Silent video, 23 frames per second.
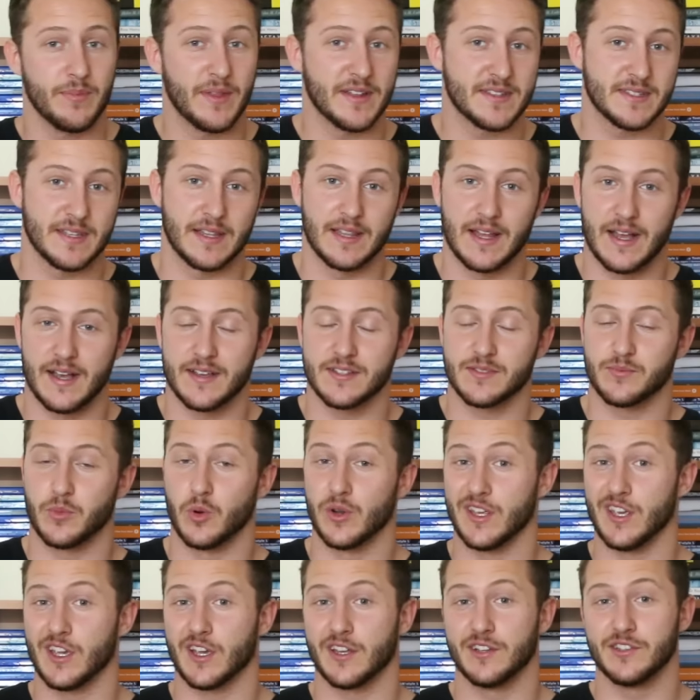That's the last
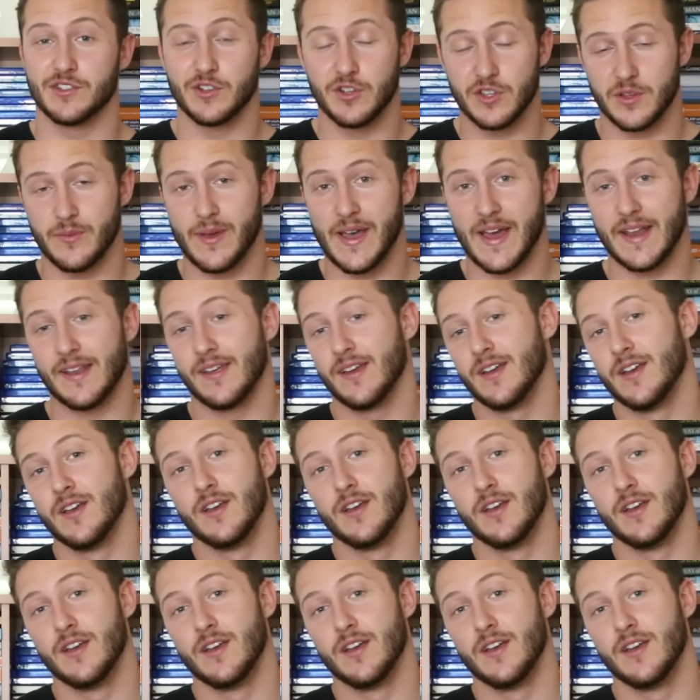point you can do them at.